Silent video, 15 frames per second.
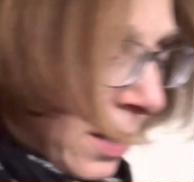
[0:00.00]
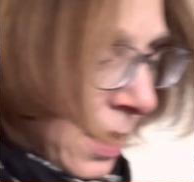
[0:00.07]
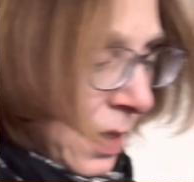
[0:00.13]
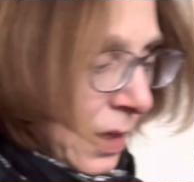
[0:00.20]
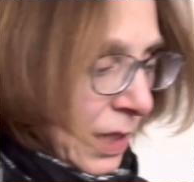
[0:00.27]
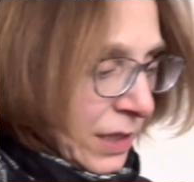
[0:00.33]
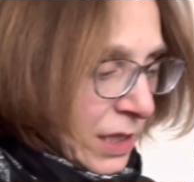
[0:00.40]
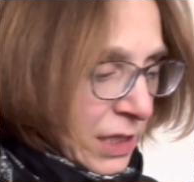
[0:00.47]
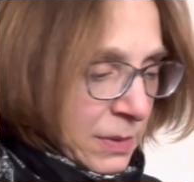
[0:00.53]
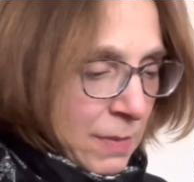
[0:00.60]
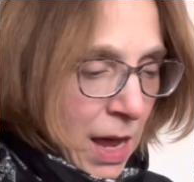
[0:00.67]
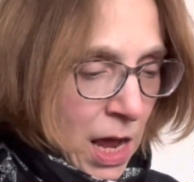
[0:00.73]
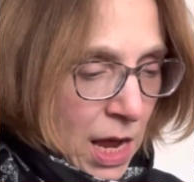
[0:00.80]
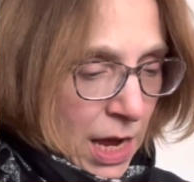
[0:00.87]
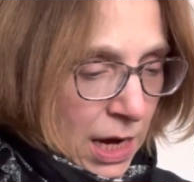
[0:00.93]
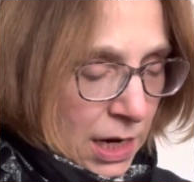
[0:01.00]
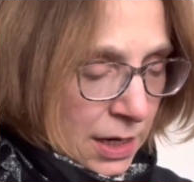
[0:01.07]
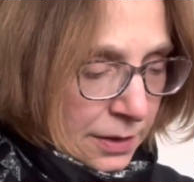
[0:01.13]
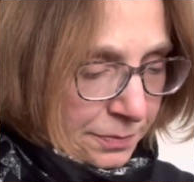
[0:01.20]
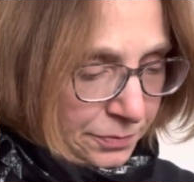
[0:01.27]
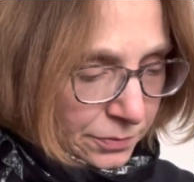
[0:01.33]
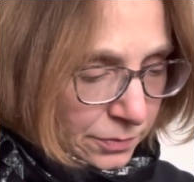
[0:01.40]
This is my
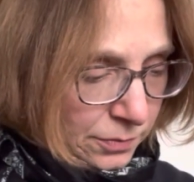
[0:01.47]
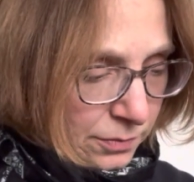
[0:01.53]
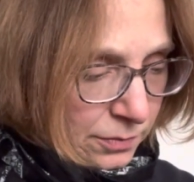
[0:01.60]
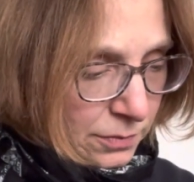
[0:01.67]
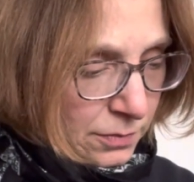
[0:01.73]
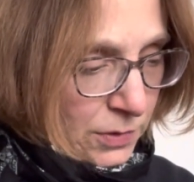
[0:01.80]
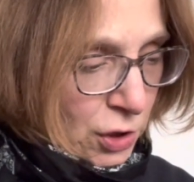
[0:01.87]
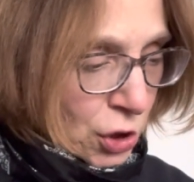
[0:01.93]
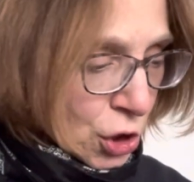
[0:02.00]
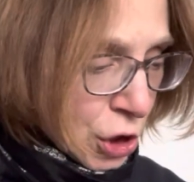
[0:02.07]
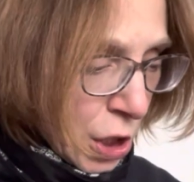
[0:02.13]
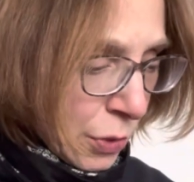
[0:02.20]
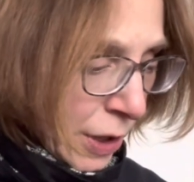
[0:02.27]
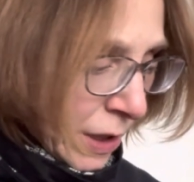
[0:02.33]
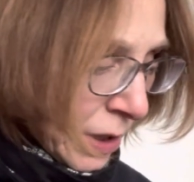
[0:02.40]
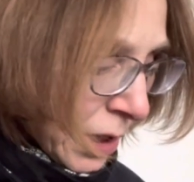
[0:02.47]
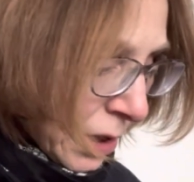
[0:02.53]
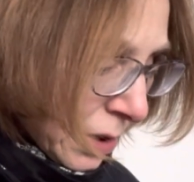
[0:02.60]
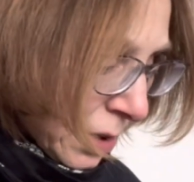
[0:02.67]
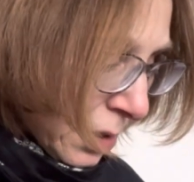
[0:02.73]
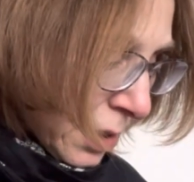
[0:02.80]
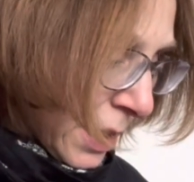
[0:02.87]
token
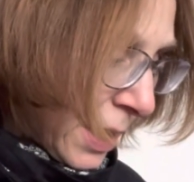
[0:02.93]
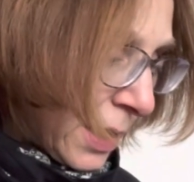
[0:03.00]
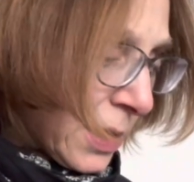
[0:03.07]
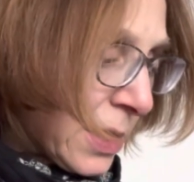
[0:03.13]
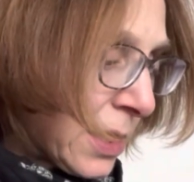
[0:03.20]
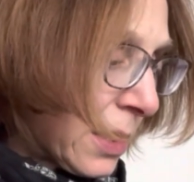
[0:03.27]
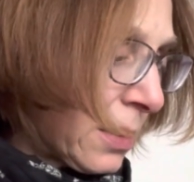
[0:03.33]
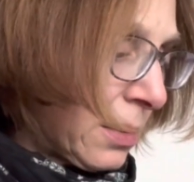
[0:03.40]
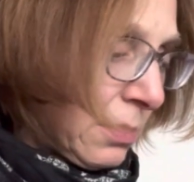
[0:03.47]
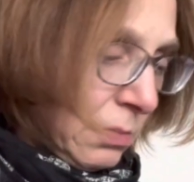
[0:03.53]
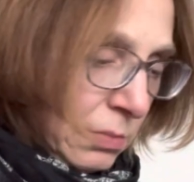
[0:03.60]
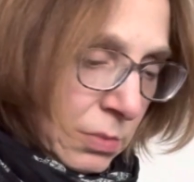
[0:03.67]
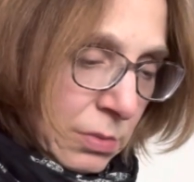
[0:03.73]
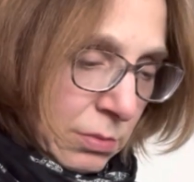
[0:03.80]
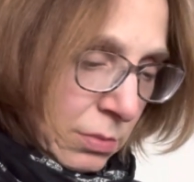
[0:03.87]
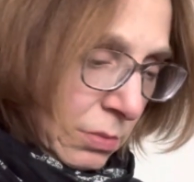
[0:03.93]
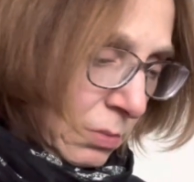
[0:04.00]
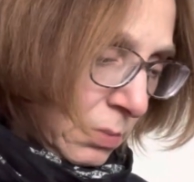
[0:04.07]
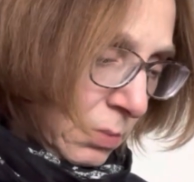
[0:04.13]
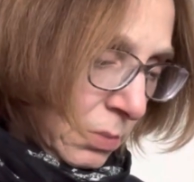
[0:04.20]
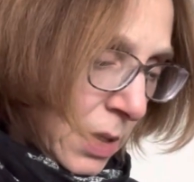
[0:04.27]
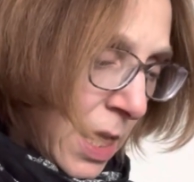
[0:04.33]
kids
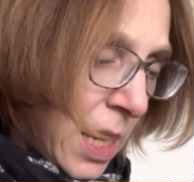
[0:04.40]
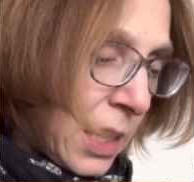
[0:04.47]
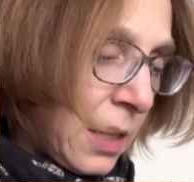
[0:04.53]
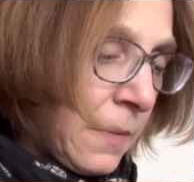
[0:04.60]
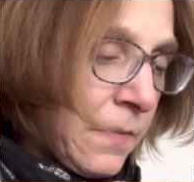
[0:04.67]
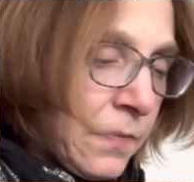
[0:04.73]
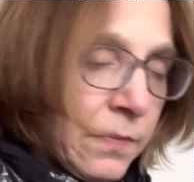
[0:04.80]
item.